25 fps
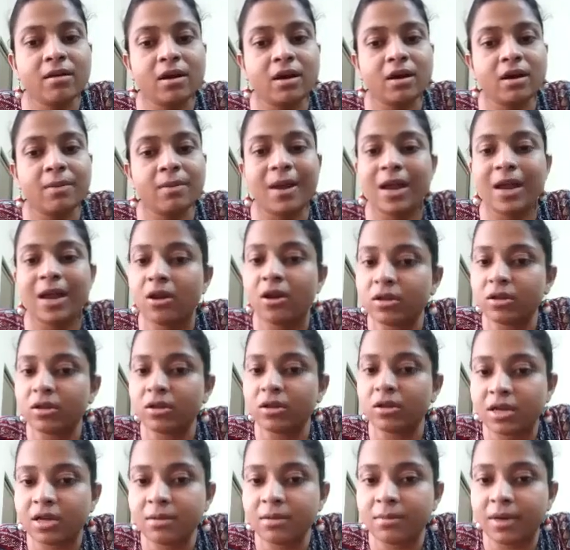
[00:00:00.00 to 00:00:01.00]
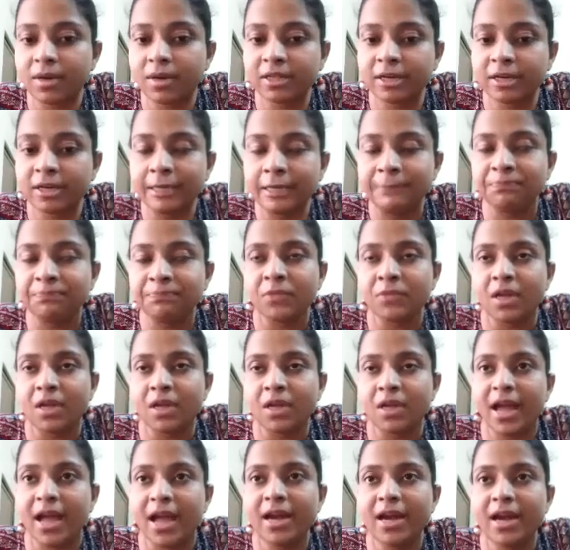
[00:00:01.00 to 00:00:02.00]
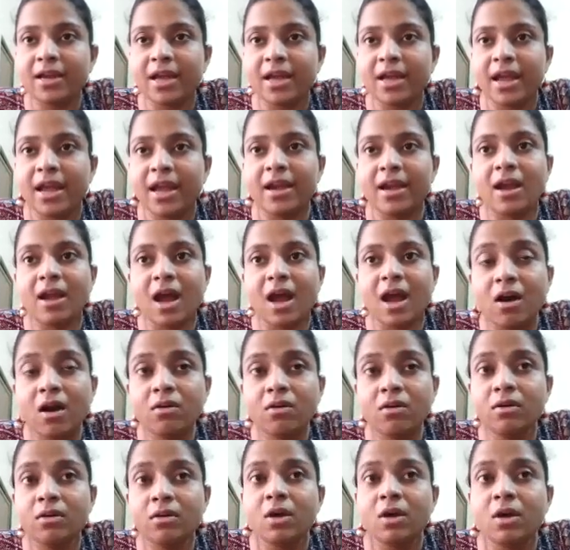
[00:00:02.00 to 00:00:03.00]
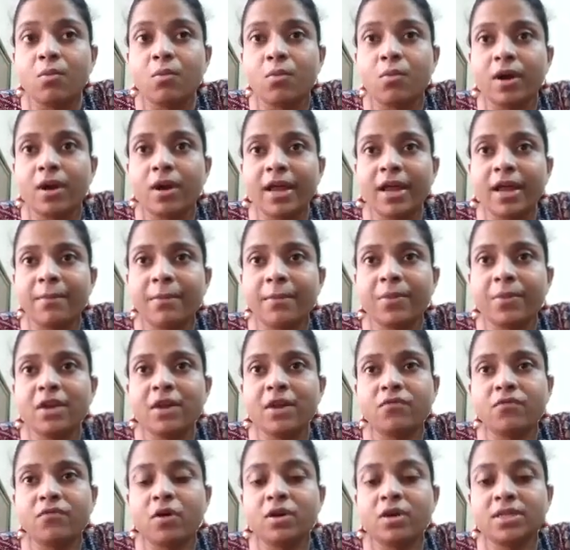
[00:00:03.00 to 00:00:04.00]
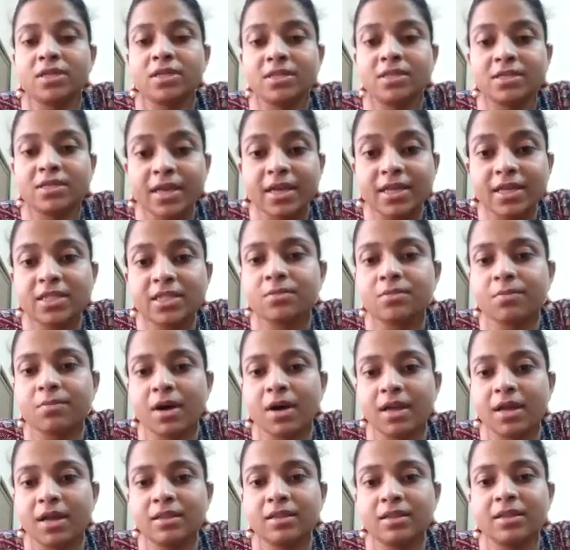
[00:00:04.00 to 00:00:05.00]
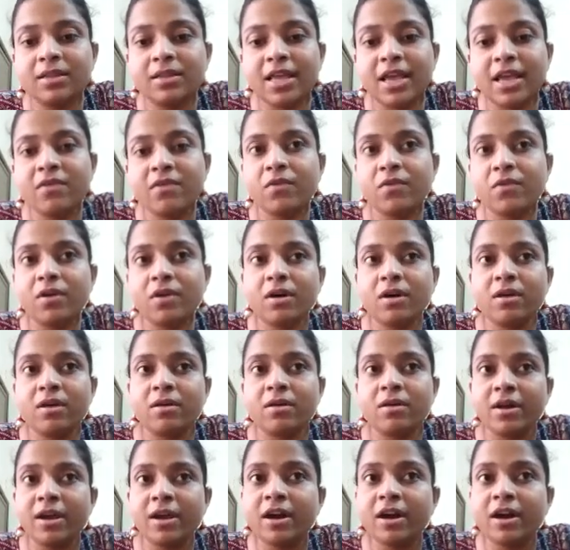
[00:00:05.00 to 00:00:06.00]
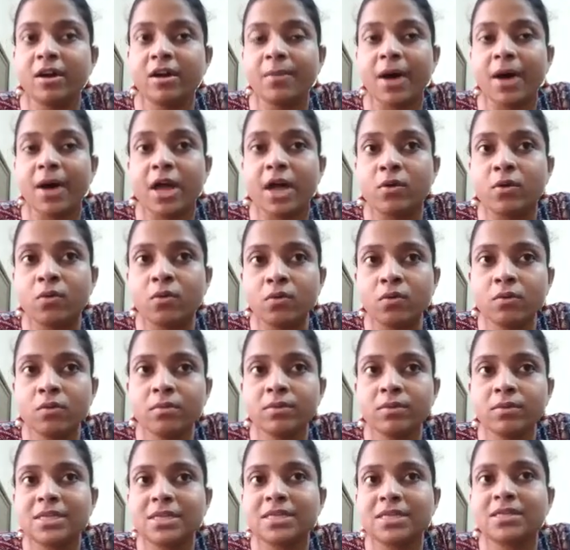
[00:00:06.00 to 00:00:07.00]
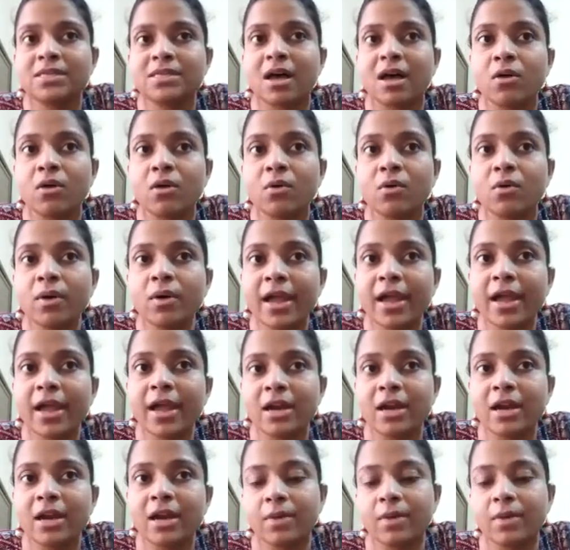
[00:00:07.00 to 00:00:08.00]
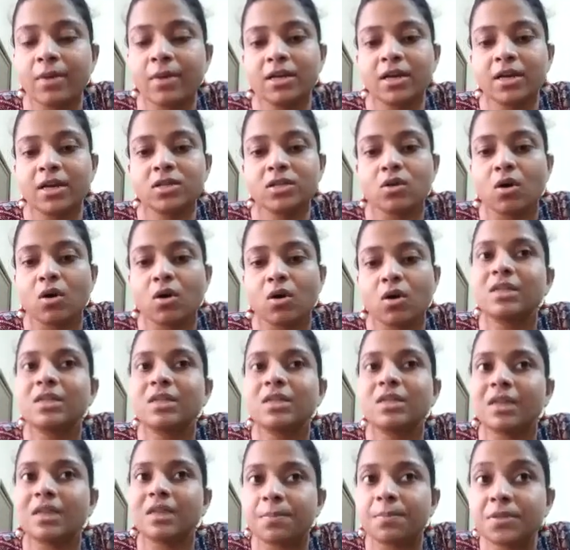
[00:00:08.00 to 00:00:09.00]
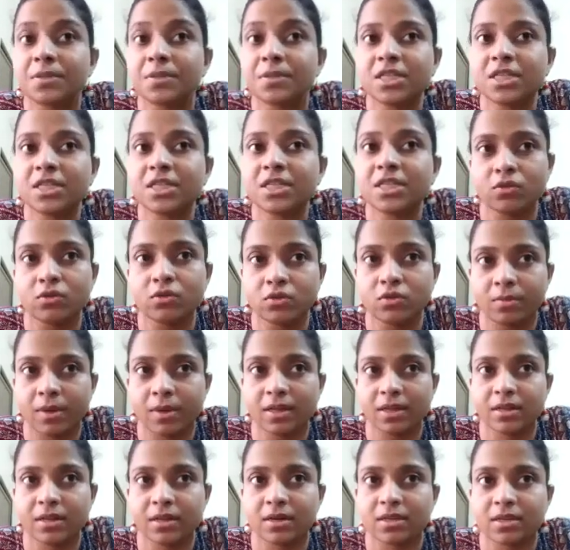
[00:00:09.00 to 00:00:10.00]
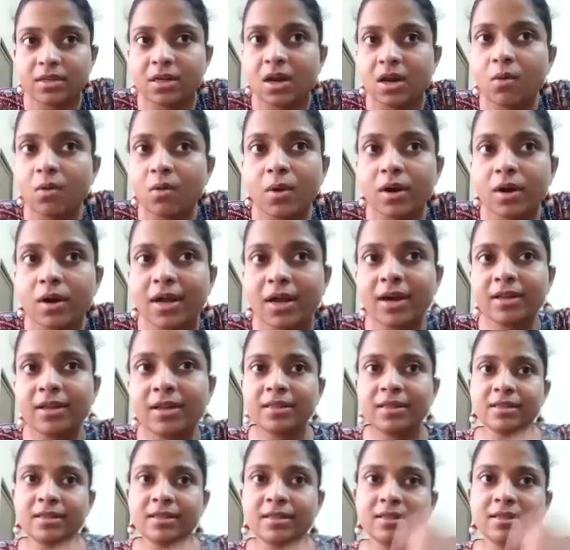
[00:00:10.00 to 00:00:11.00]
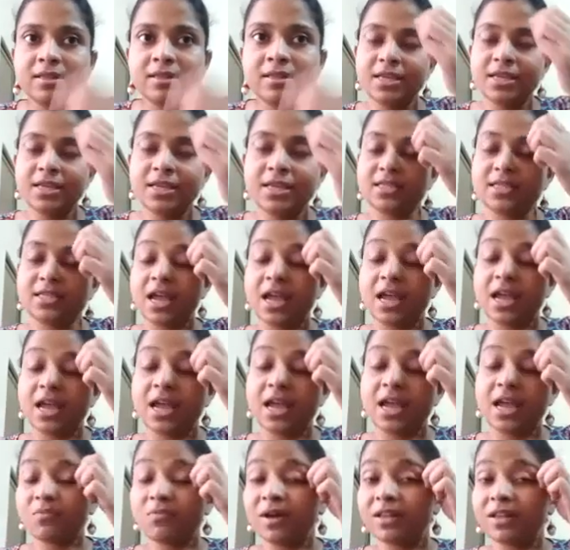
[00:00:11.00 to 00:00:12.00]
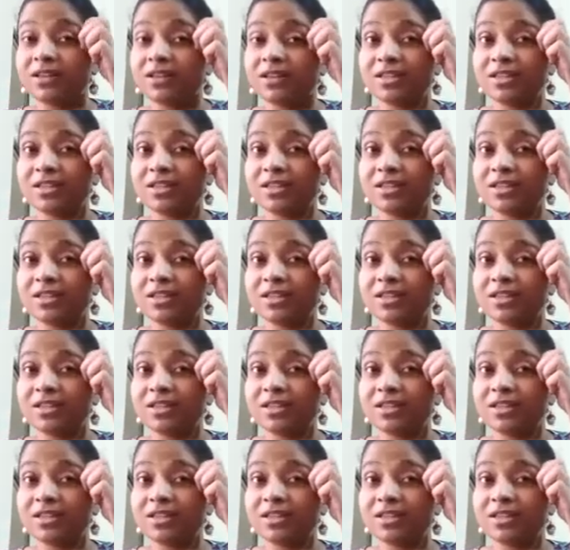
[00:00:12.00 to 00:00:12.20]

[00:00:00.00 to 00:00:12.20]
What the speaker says: biological mother, right? And now what happened, for 6 months they were reared by whom? Surrogate mothers or substitute mothers. Now what are these type of mothers?